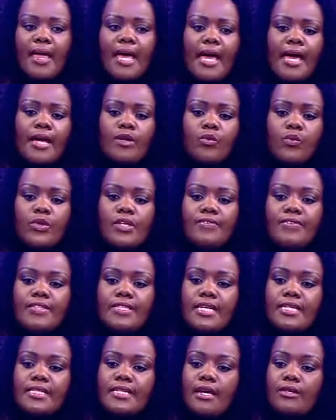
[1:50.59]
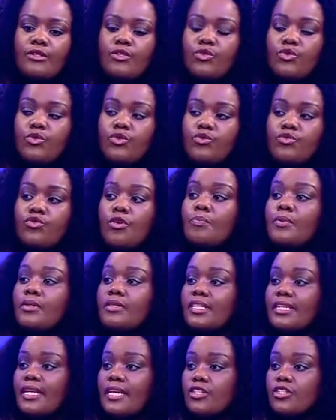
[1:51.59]
And we've set out to
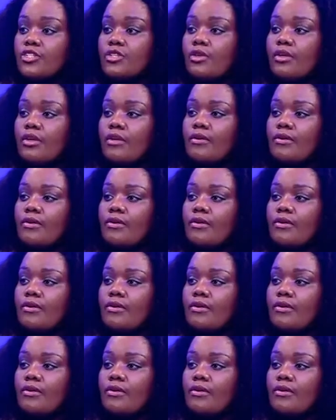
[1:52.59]
triple the national...